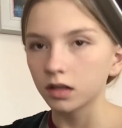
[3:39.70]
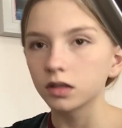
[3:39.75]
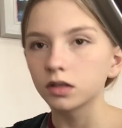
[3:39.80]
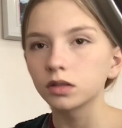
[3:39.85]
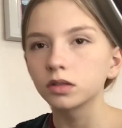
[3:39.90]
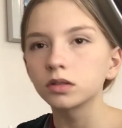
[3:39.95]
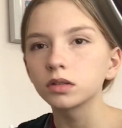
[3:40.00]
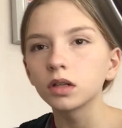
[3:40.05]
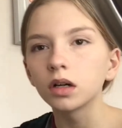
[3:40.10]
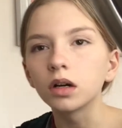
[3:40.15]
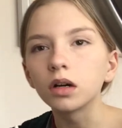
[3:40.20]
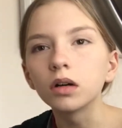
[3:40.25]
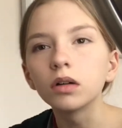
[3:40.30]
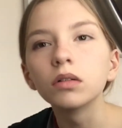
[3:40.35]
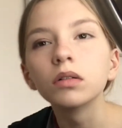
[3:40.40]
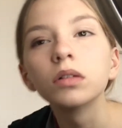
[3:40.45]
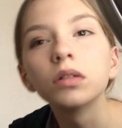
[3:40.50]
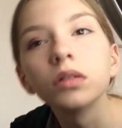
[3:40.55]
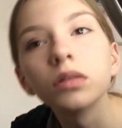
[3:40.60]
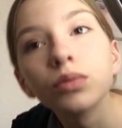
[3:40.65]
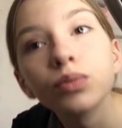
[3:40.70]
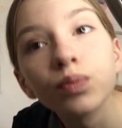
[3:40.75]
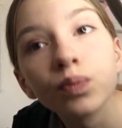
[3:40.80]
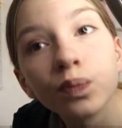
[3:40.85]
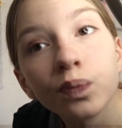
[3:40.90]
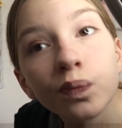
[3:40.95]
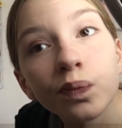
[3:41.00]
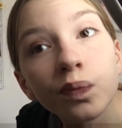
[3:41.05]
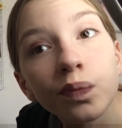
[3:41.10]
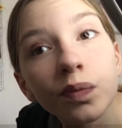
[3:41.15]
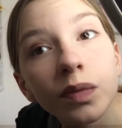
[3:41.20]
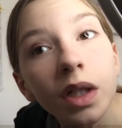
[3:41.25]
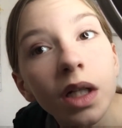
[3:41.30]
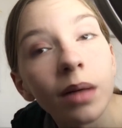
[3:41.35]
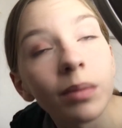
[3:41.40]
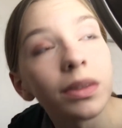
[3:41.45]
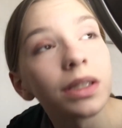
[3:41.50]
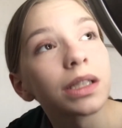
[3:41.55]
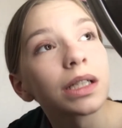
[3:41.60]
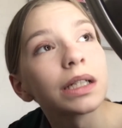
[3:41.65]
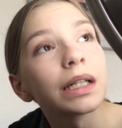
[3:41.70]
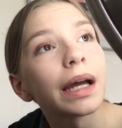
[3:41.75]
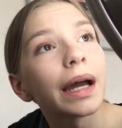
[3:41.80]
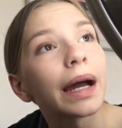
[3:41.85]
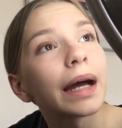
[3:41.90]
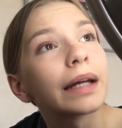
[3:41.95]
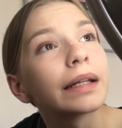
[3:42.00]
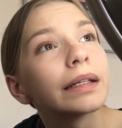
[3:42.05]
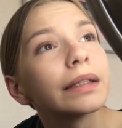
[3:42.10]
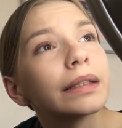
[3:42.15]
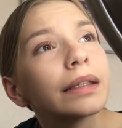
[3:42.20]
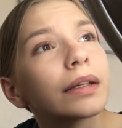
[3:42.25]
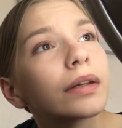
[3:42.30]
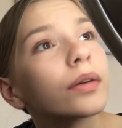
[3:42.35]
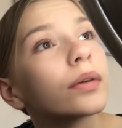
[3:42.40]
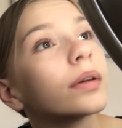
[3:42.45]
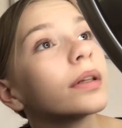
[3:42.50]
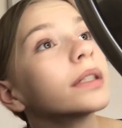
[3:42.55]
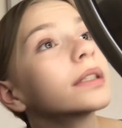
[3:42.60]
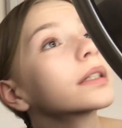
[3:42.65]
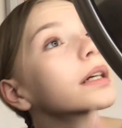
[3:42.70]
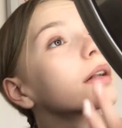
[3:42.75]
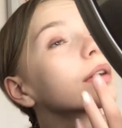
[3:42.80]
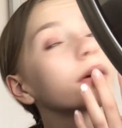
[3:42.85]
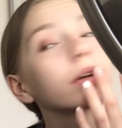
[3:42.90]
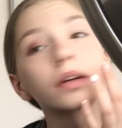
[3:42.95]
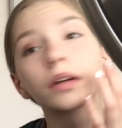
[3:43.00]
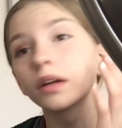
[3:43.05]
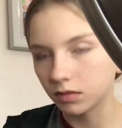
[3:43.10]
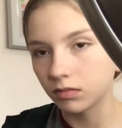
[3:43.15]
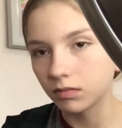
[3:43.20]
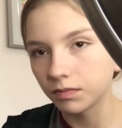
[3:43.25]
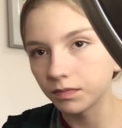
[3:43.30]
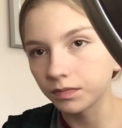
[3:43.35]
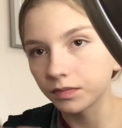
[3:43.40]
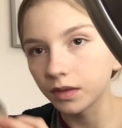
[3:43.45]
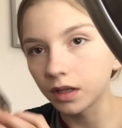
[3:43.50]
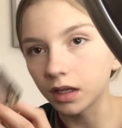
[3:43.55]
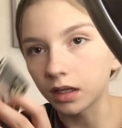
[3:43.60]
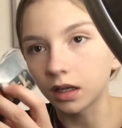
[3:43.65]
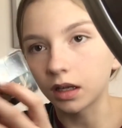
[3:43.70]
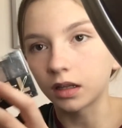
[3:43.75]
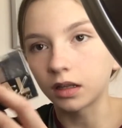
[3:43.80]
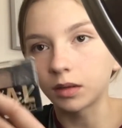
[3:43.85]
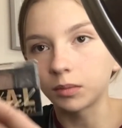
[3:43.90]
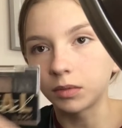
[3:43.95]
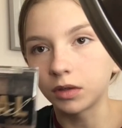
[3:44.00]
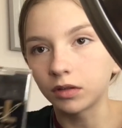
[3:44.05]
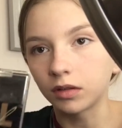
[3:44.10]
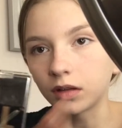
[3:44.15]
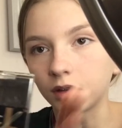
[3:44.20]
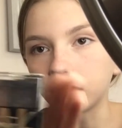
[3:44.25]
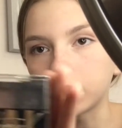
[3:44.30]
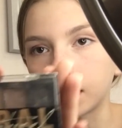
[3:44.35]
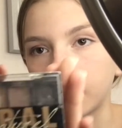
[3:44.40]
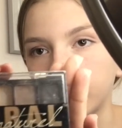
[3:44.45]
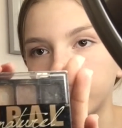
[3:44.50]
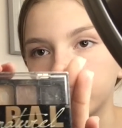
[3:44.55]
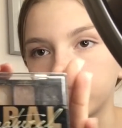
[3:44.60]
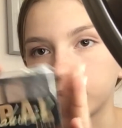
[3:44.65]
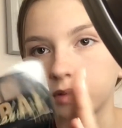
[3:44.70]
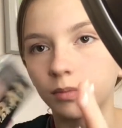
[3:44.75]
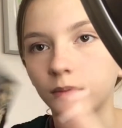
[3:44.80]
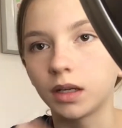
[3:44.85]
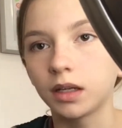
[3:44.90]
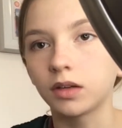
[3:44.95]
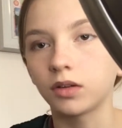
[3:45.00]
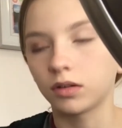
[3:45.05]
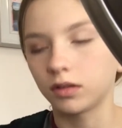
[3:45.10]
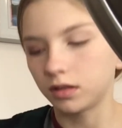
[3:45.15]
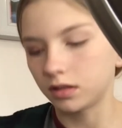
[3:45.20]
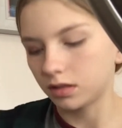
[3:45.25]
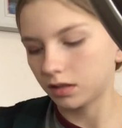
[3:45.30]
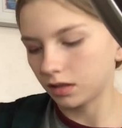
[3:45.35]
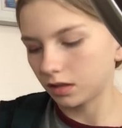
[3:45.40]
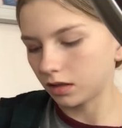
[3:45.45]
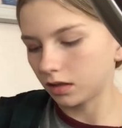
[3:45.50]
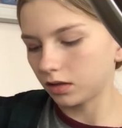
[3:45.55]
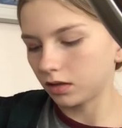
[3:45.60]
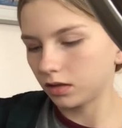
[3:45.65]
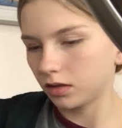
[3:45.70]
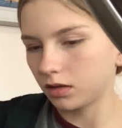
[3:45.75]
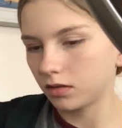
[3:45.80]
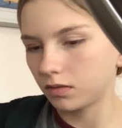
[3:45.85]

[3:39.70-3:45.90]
So I'm just going to add in the crease color. Again, I'm using that for my crease color.